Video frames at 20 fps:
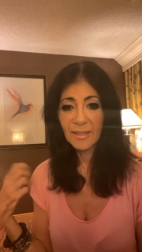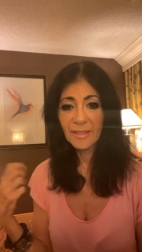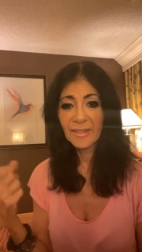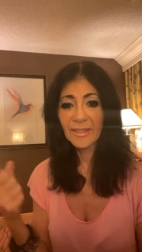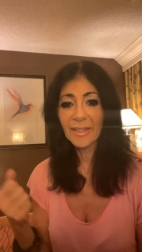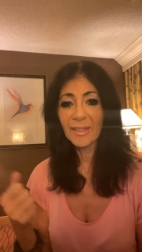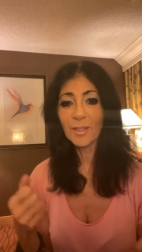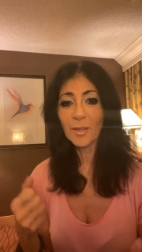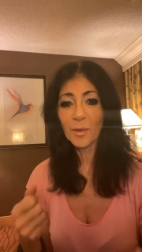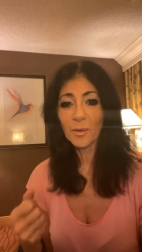
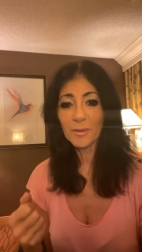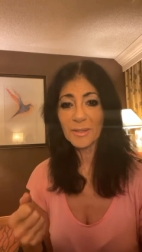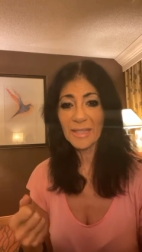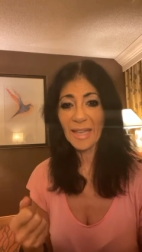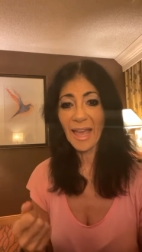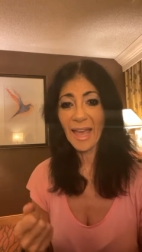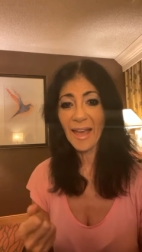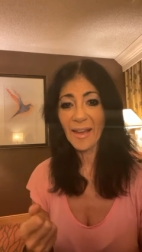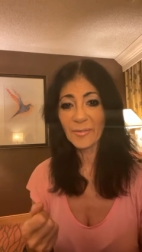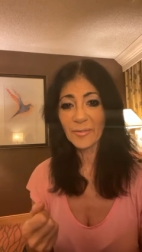that goes
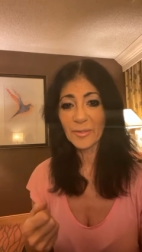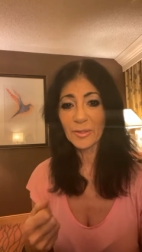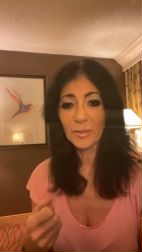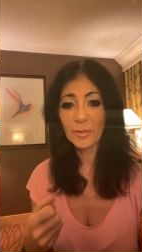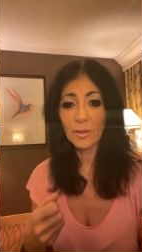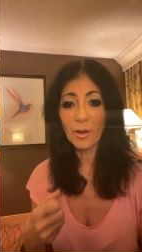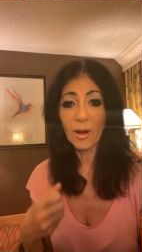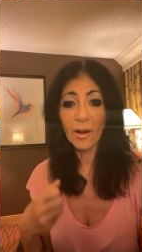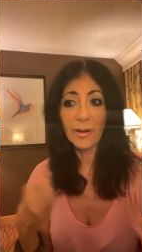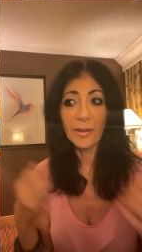
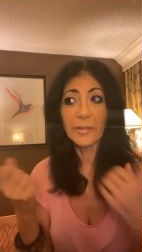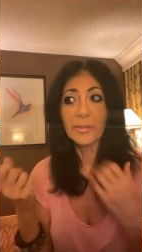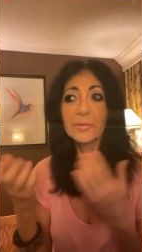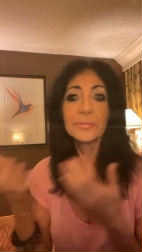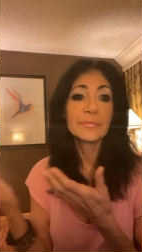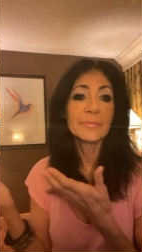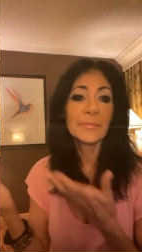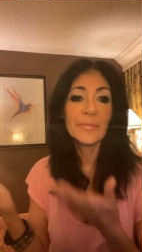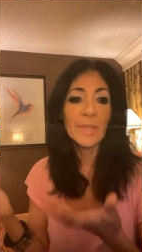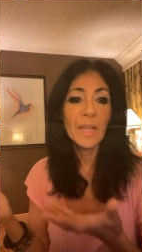after our
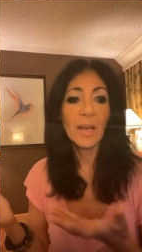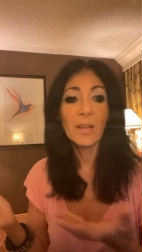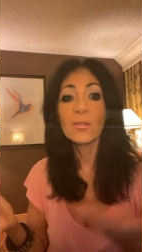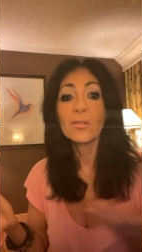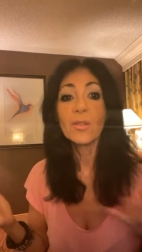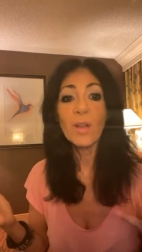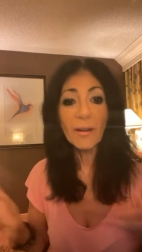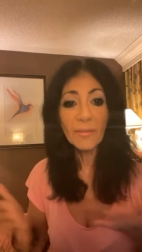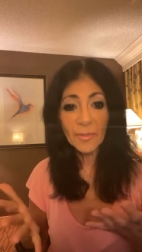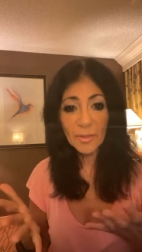
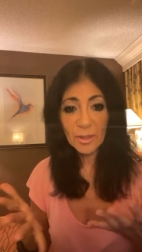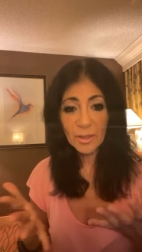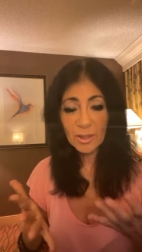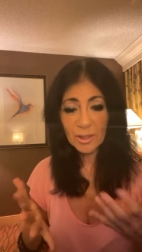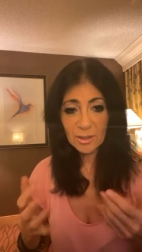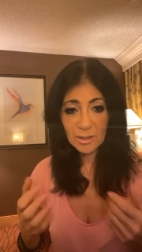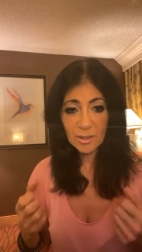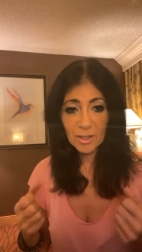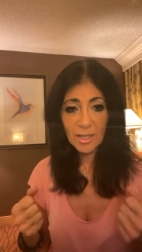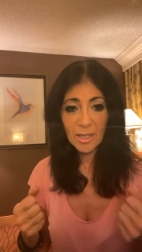
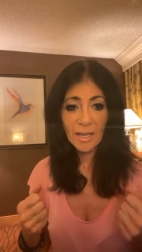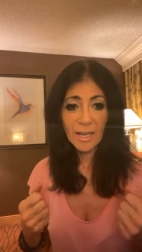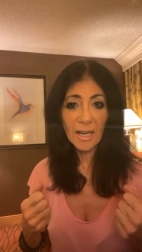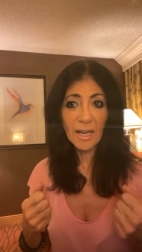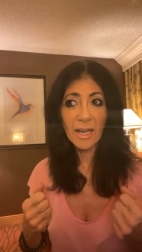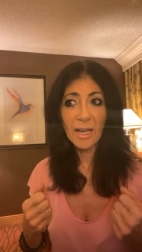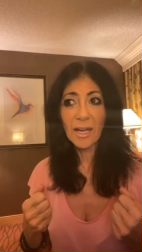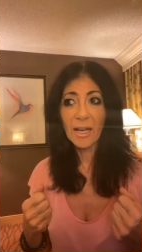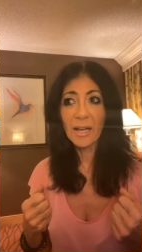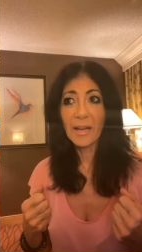lover,
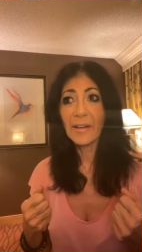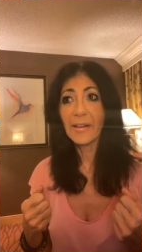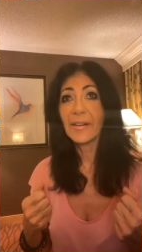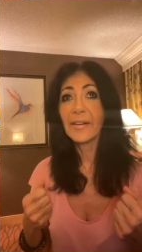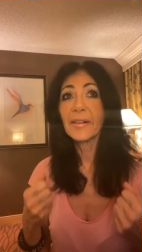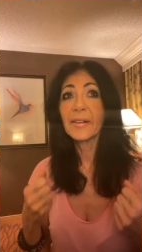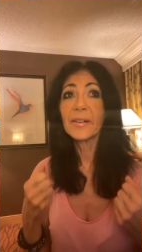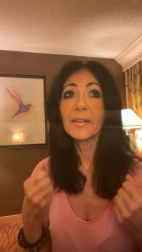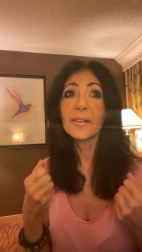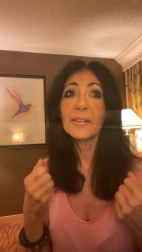
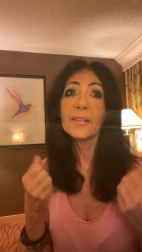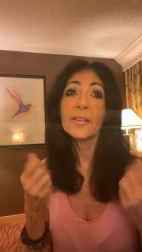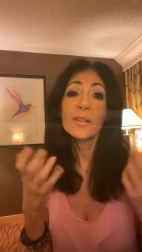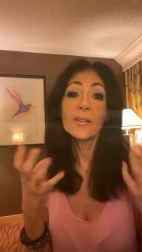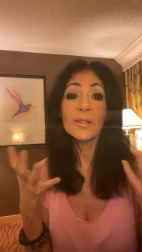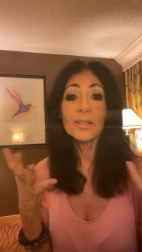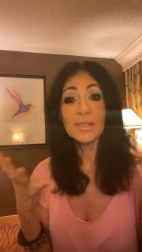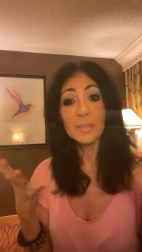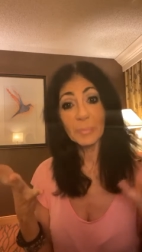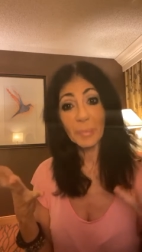
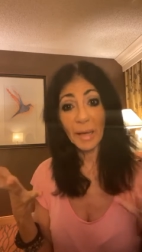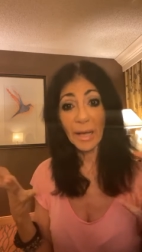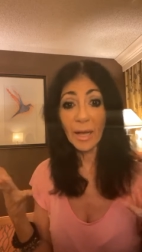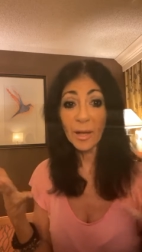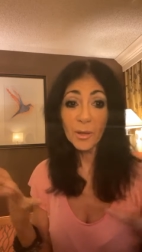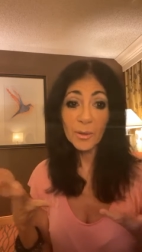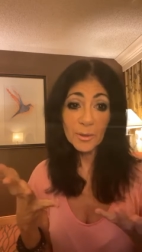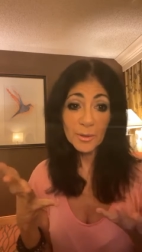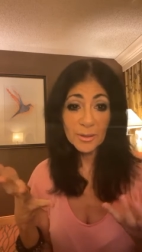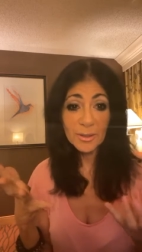our
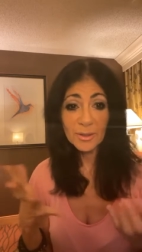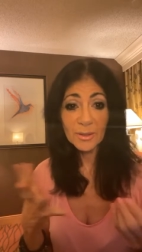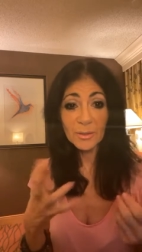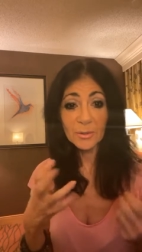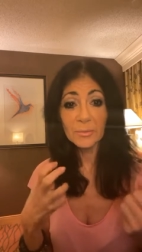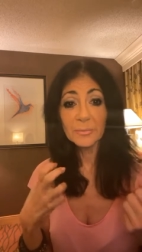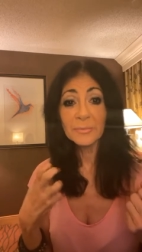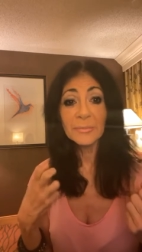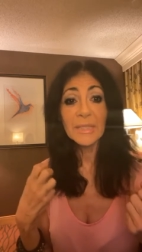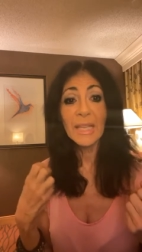spouse,
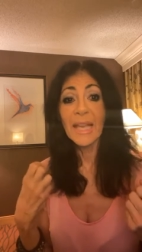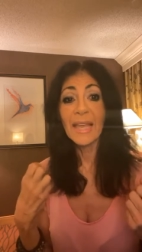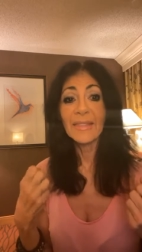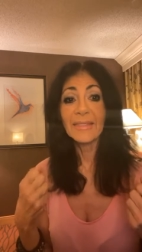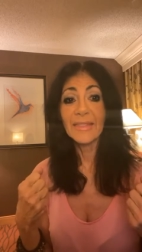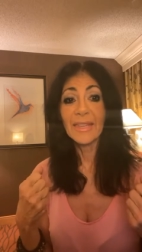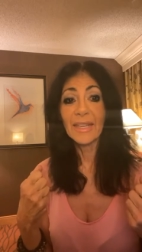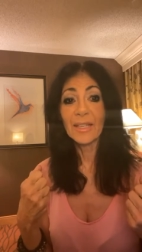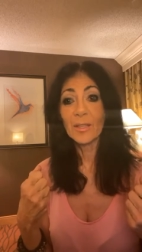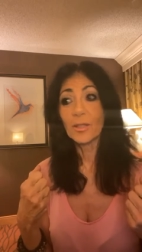
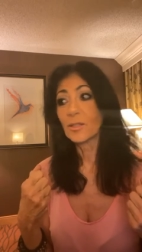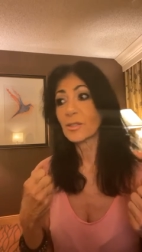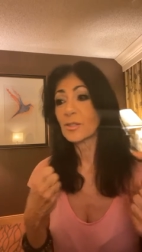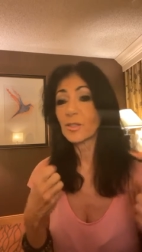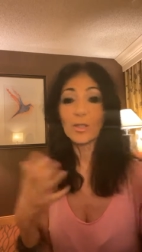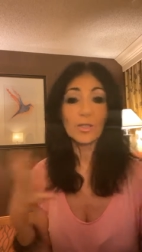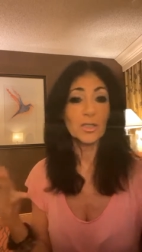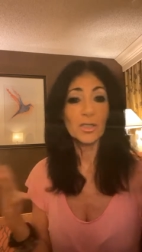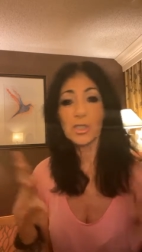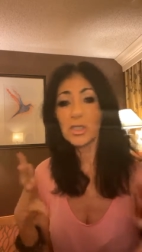that hurts
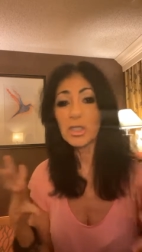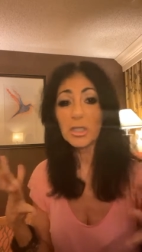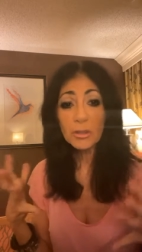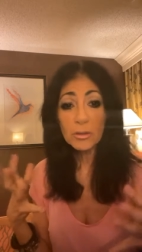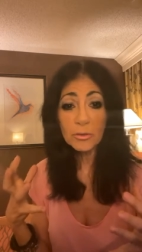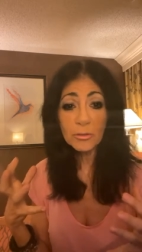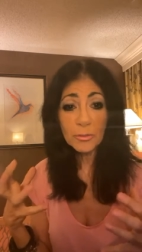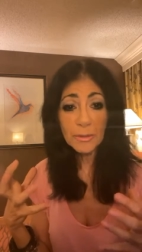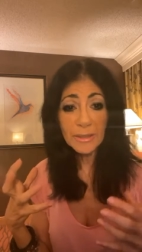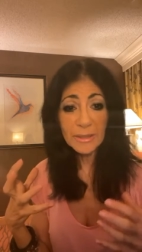our
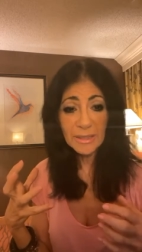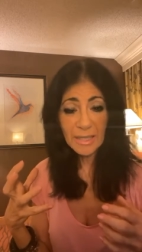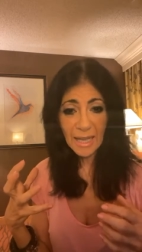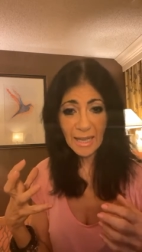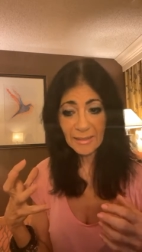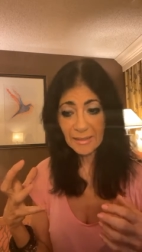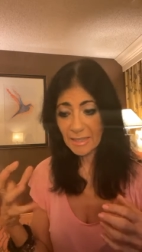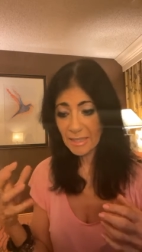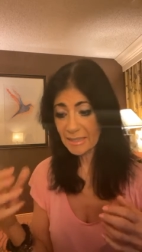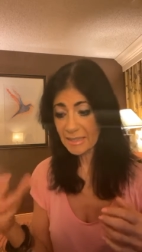children,
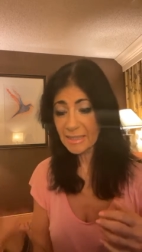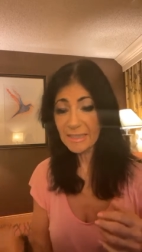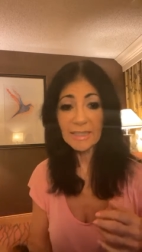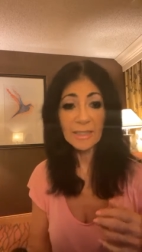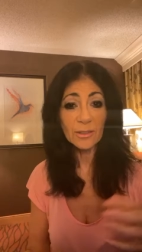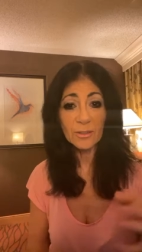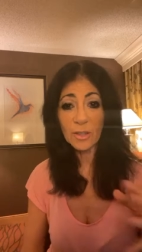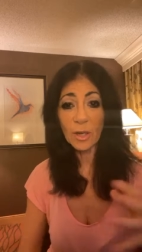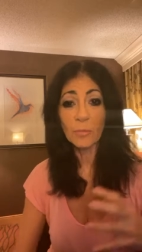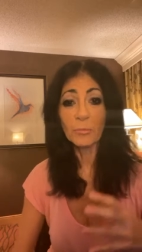and that
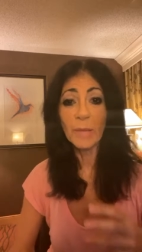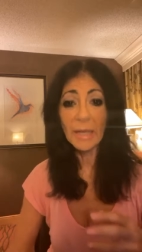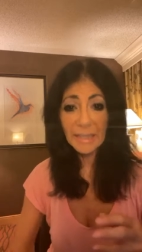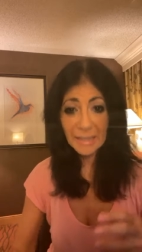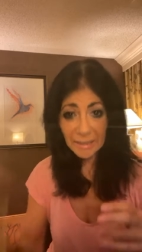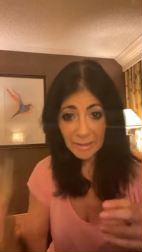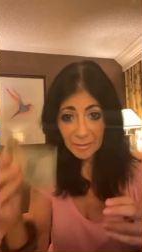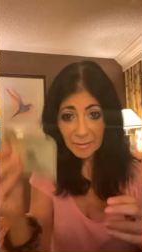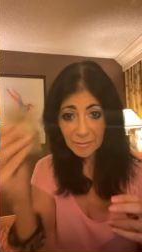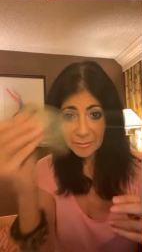steals our
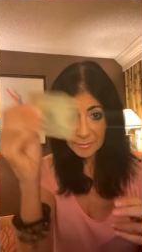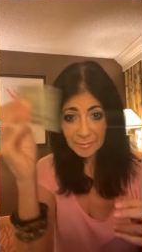money?